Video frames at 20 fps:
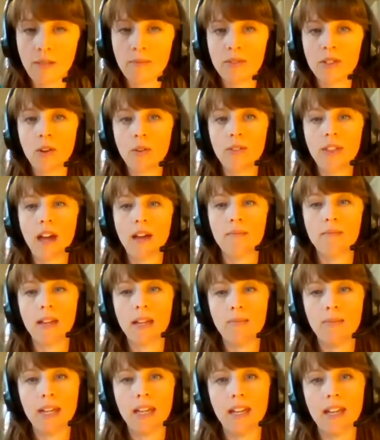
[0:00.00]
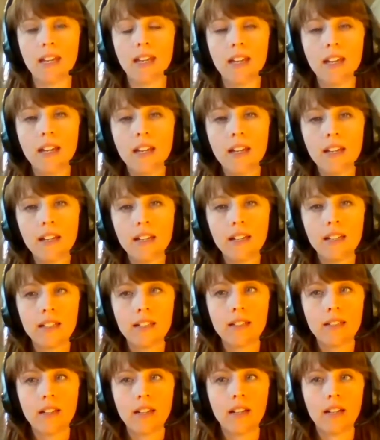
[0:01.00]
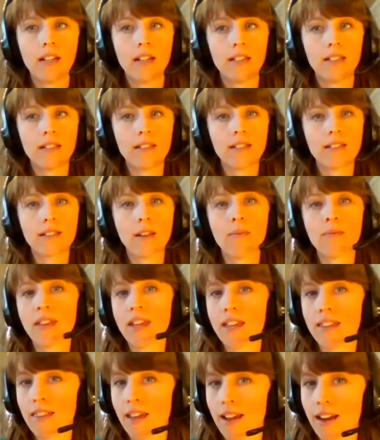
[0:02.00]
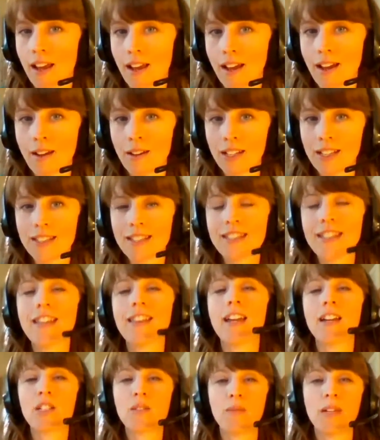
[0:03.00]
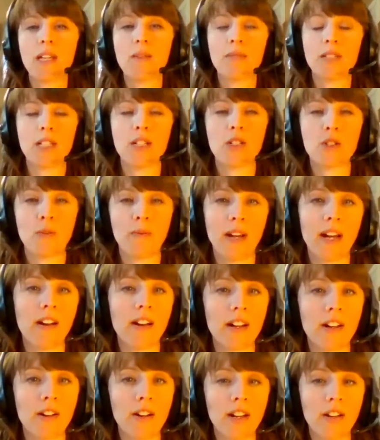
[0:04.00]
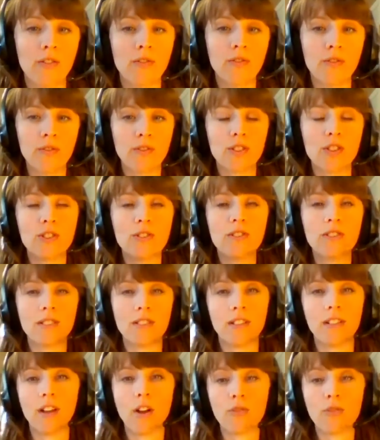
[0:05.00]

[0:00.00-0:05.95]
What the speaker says: So that may be something that I could see that as being a potential barrier if just